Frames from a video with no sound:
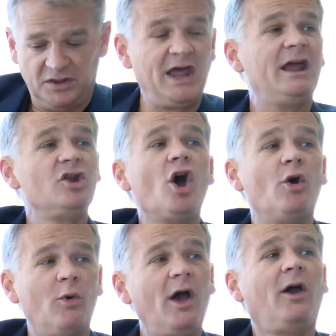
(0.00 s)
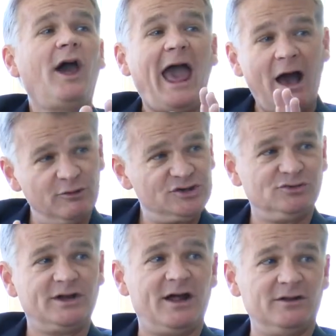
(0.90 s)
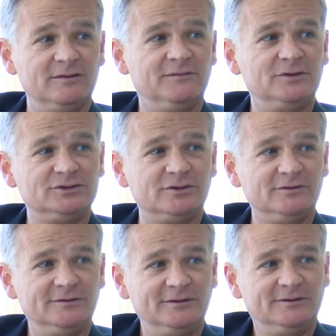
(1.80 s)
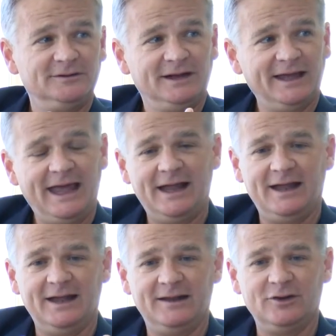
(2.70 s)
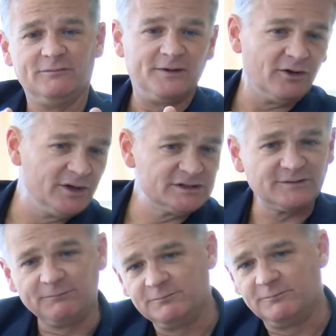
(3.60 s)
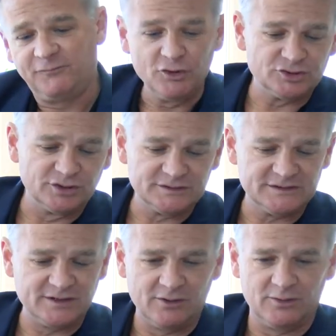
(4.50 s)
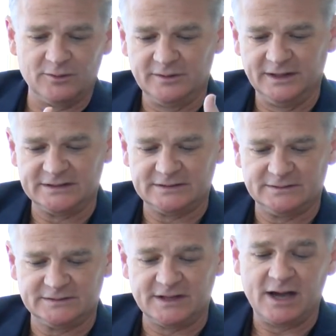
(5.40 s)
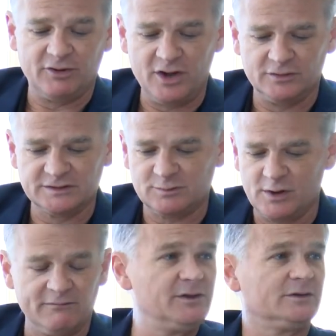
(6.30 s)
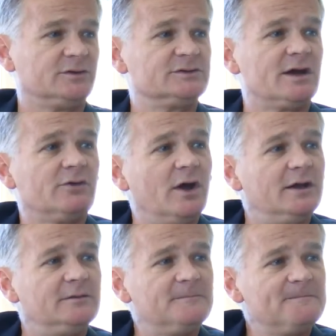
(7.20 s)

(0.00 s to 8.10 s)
they know how it turned out in the future. And there are various futures. So it's scenarios where everything turns out great